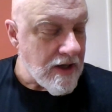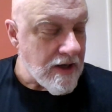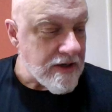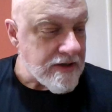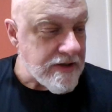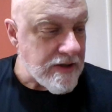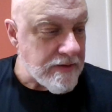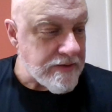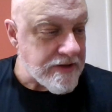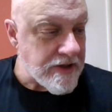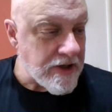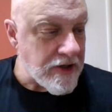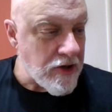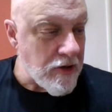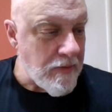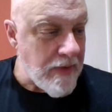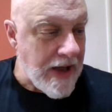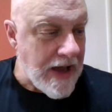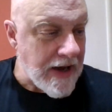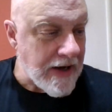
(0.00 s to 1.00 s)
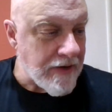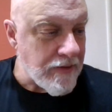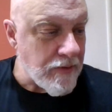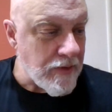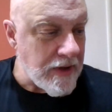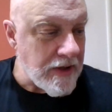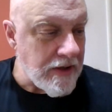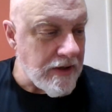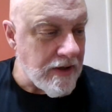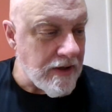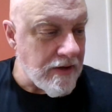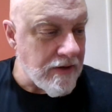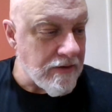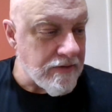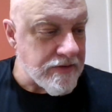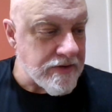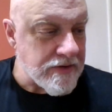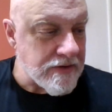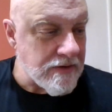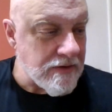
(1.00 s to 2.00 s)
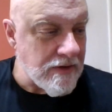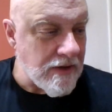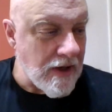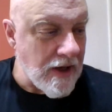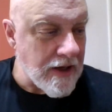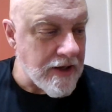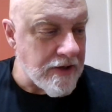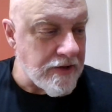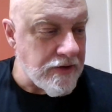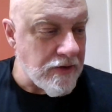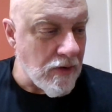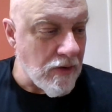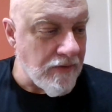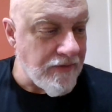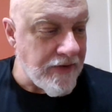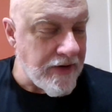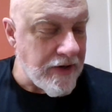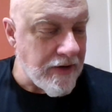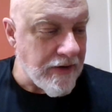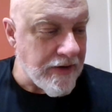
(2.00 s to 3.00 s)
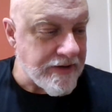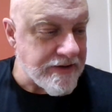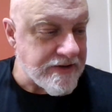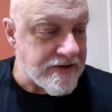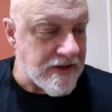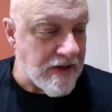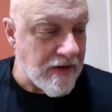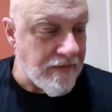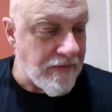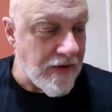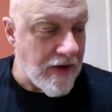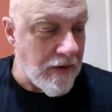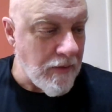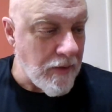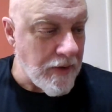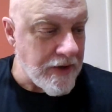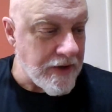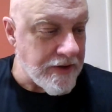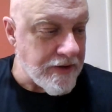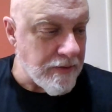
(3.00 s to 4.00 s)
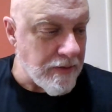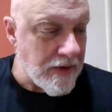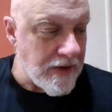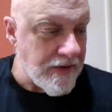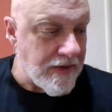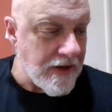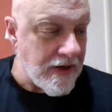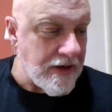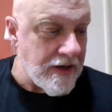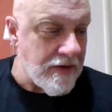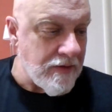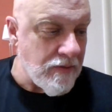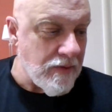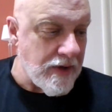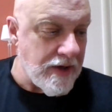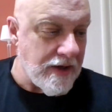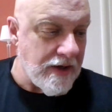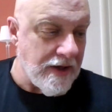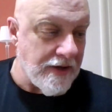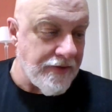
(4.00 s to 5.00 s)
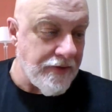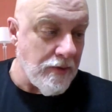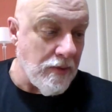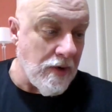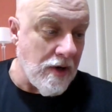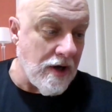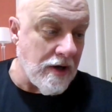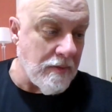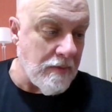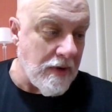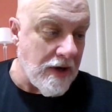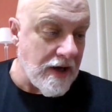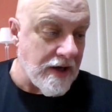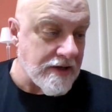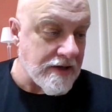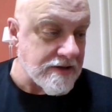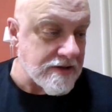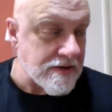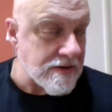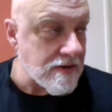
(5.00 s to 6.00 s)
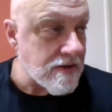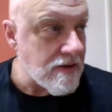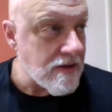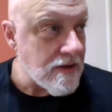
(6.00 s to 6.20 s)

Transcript: Because I was going to go back and read. I could do a whole video on stuff I wanted to read that I didn't read, like The Wrong Box